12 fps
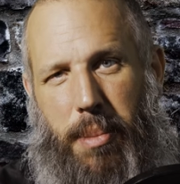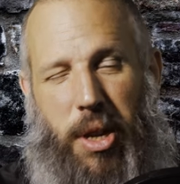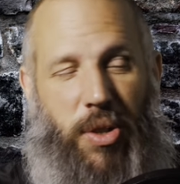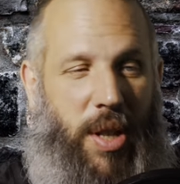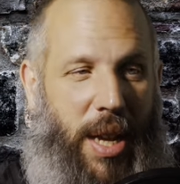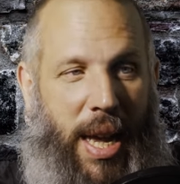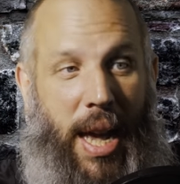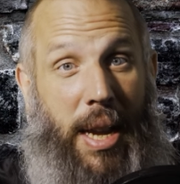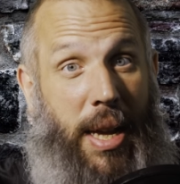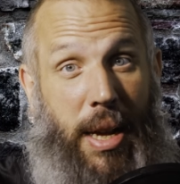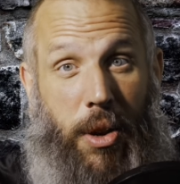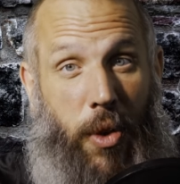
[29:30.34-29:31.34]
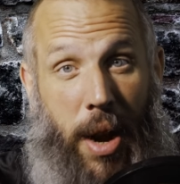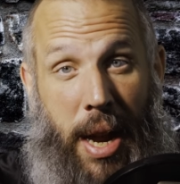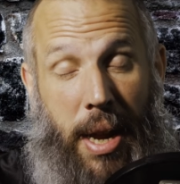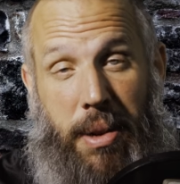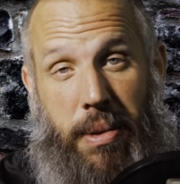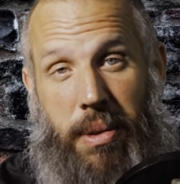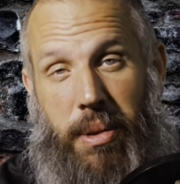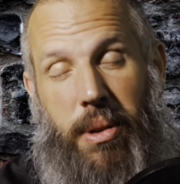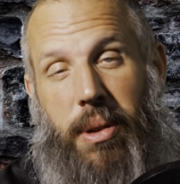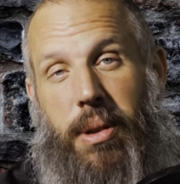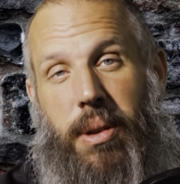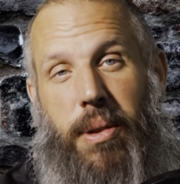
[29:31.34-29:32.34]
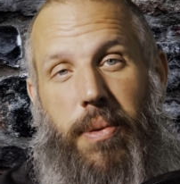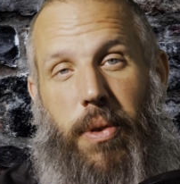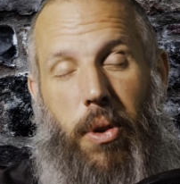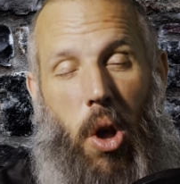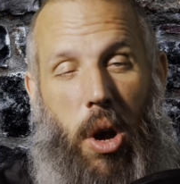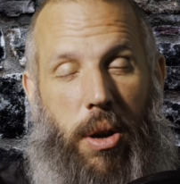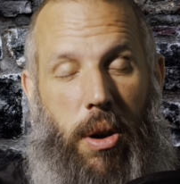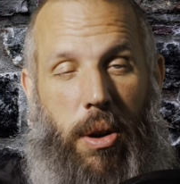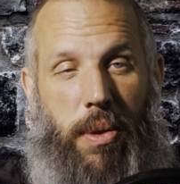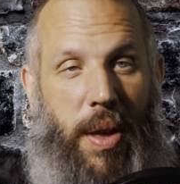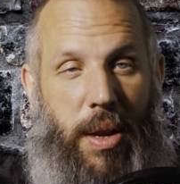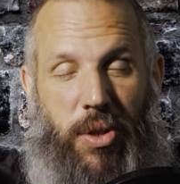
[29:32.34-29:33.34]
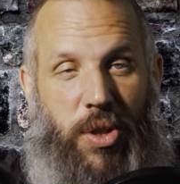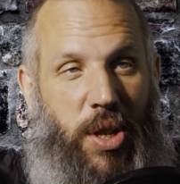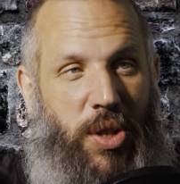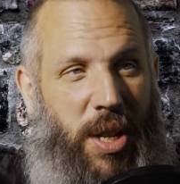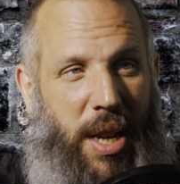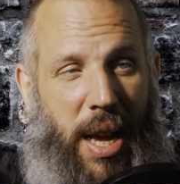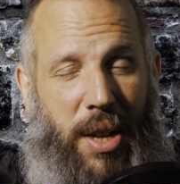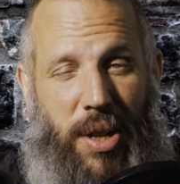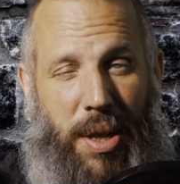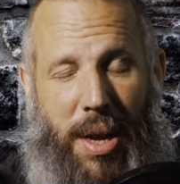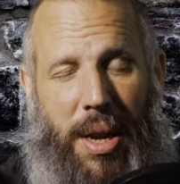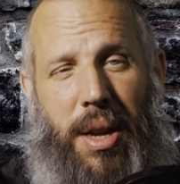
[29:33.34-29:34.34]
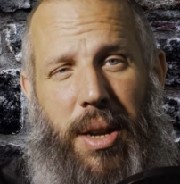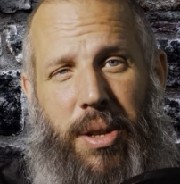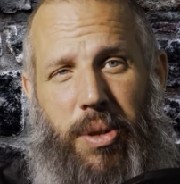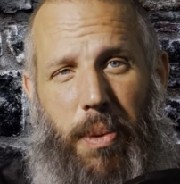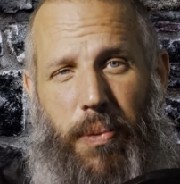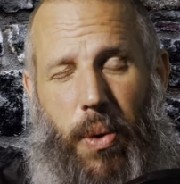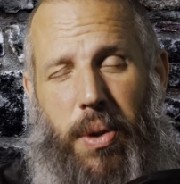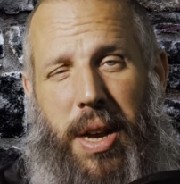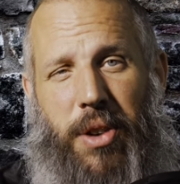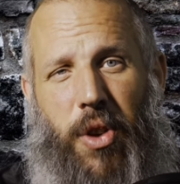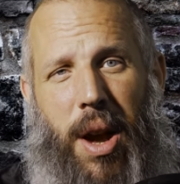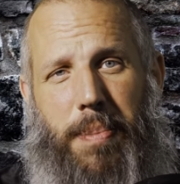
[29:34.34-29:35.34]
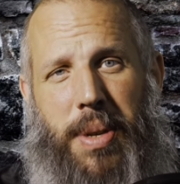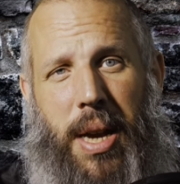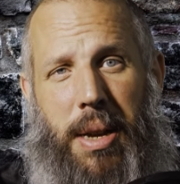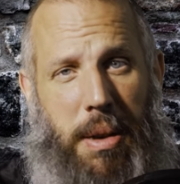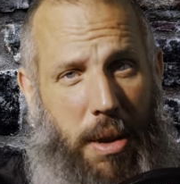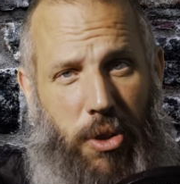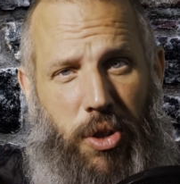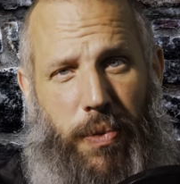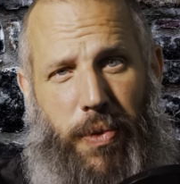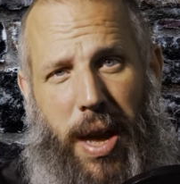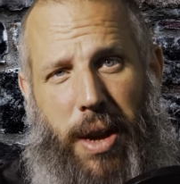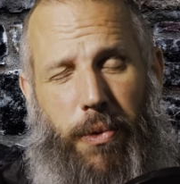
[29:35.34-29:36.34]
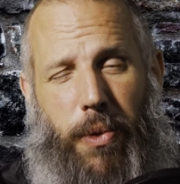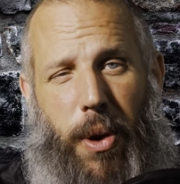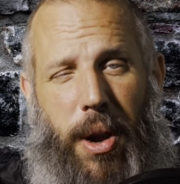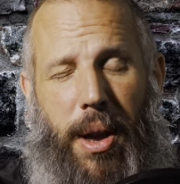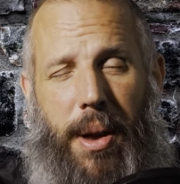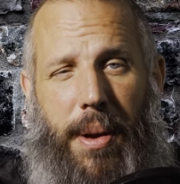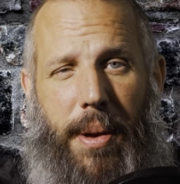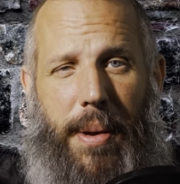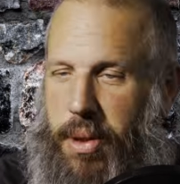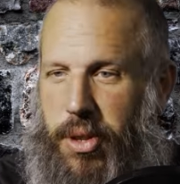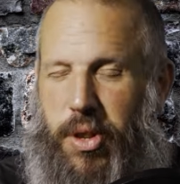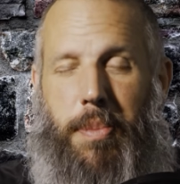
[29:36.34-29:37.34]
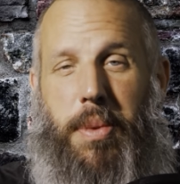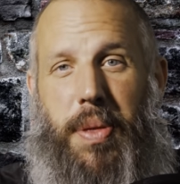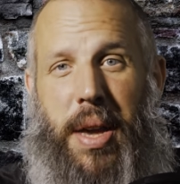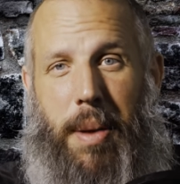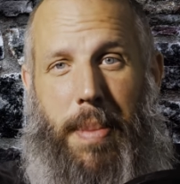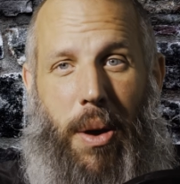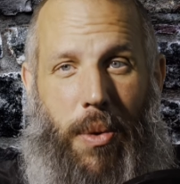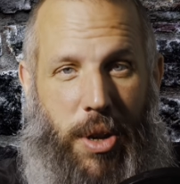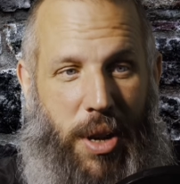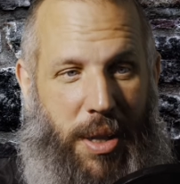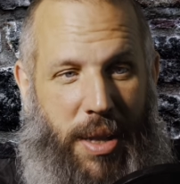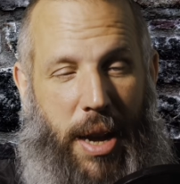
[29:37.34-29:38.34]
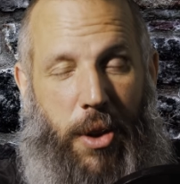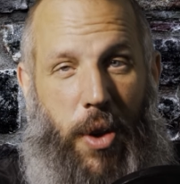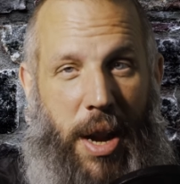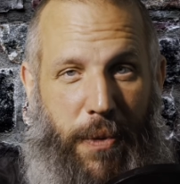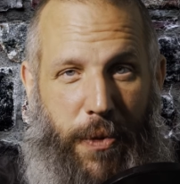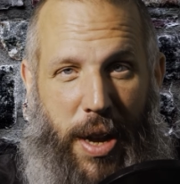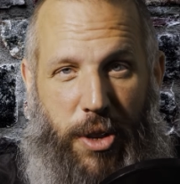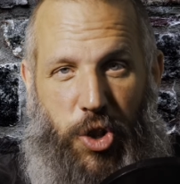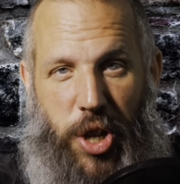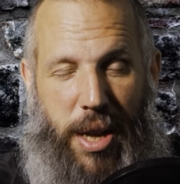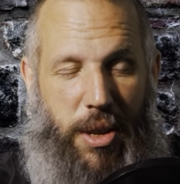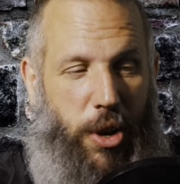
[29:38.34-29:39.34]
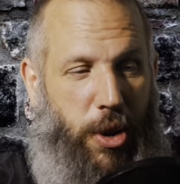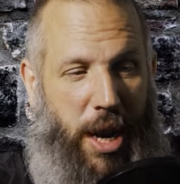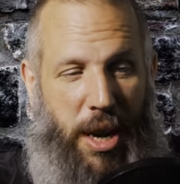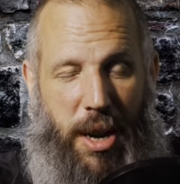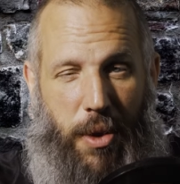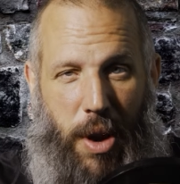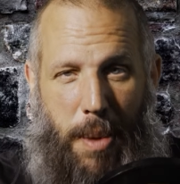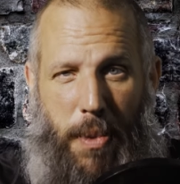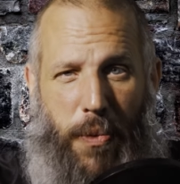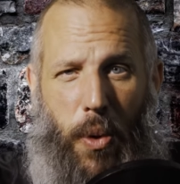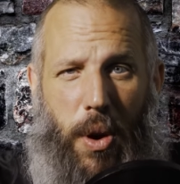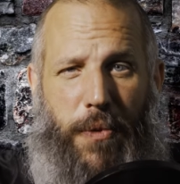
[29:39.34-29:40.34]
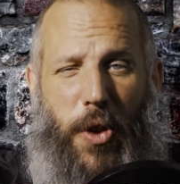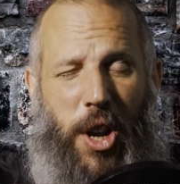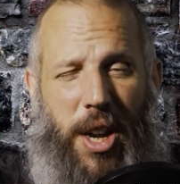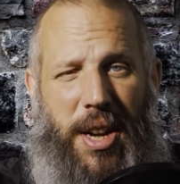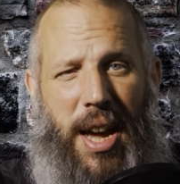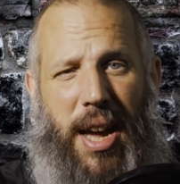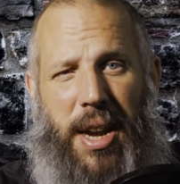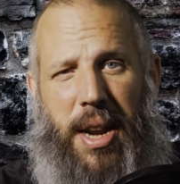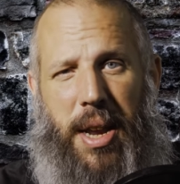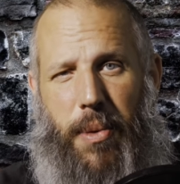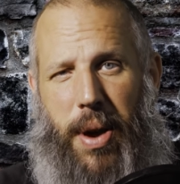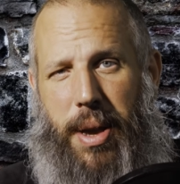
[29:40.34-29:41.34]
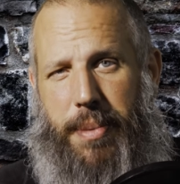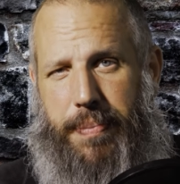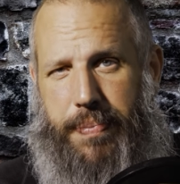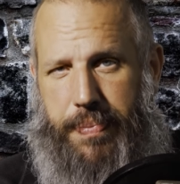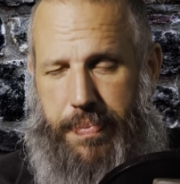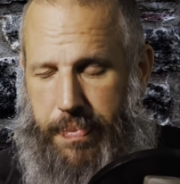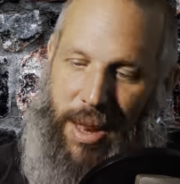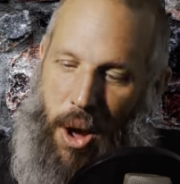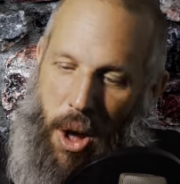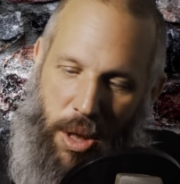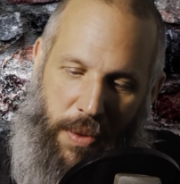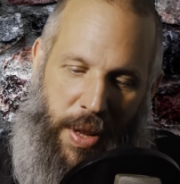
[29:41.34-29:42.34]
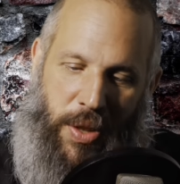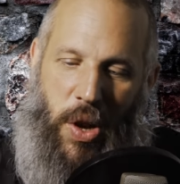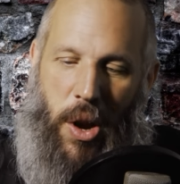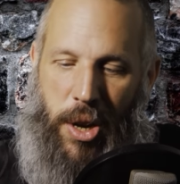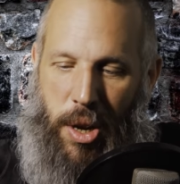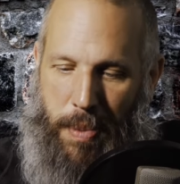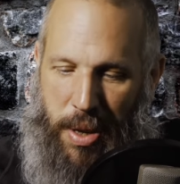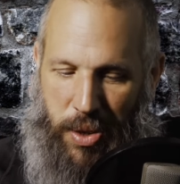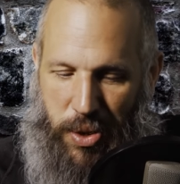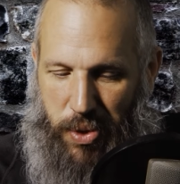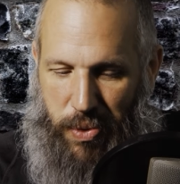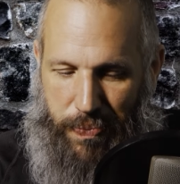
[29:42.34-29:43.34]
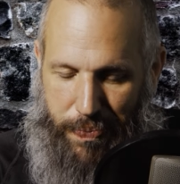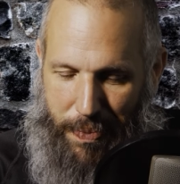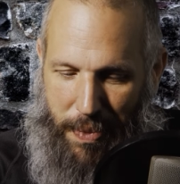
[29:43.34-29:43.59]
because they can't eat grain for longer than 60 days, I think it is, before they drop dead. There's a fact for you. Something to think about when you eat that grain fed shit. You're getting it right before it fucking died anyway. In all of these arguments,